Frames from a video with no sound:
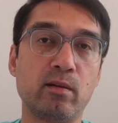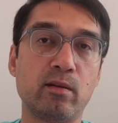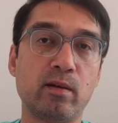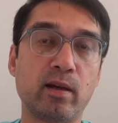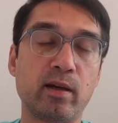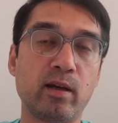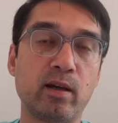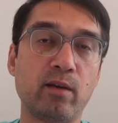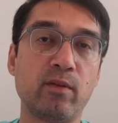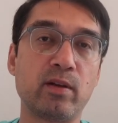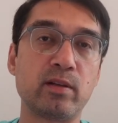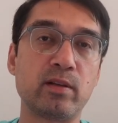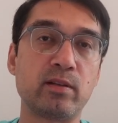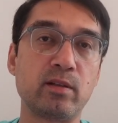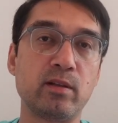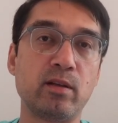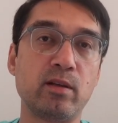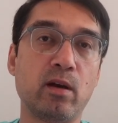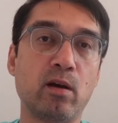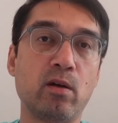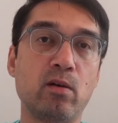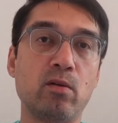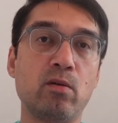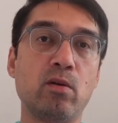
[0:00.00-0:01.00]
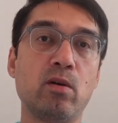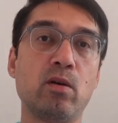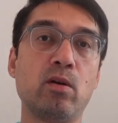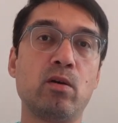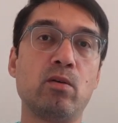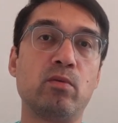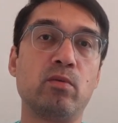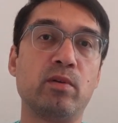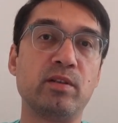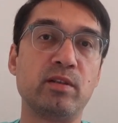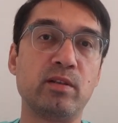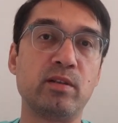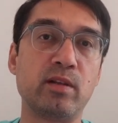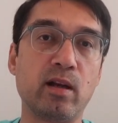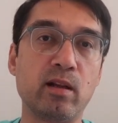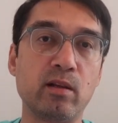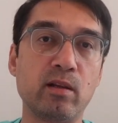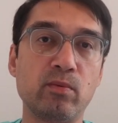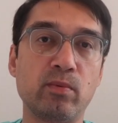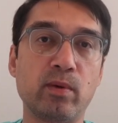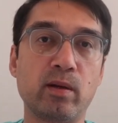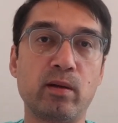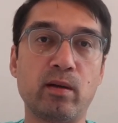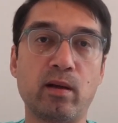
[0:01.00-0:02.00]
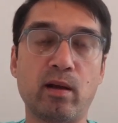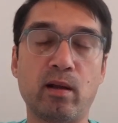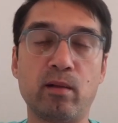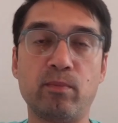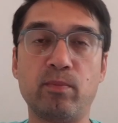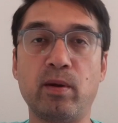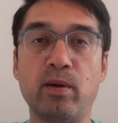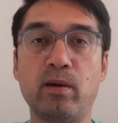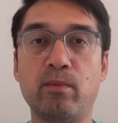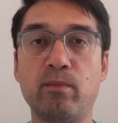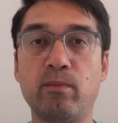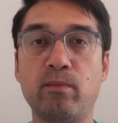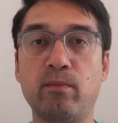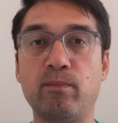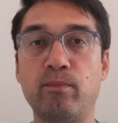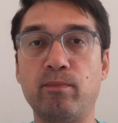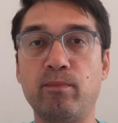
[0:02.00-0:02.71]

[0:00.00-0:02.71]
negative S E O, who has dealt with helping